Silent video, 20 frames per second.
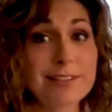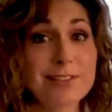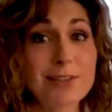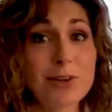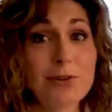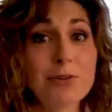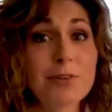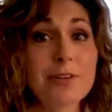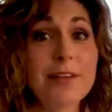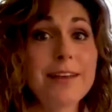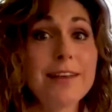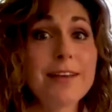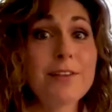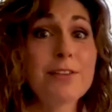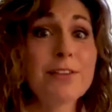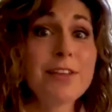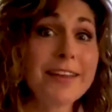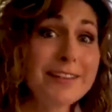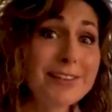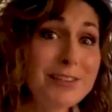So
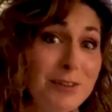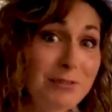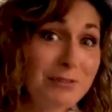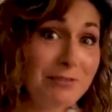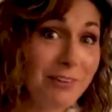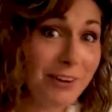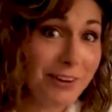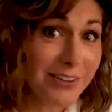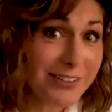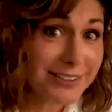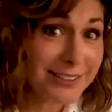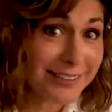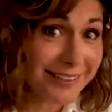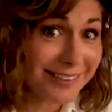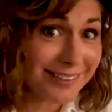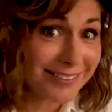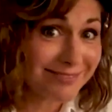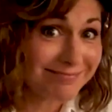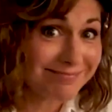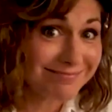thank you for
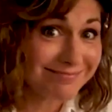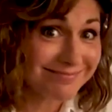asking.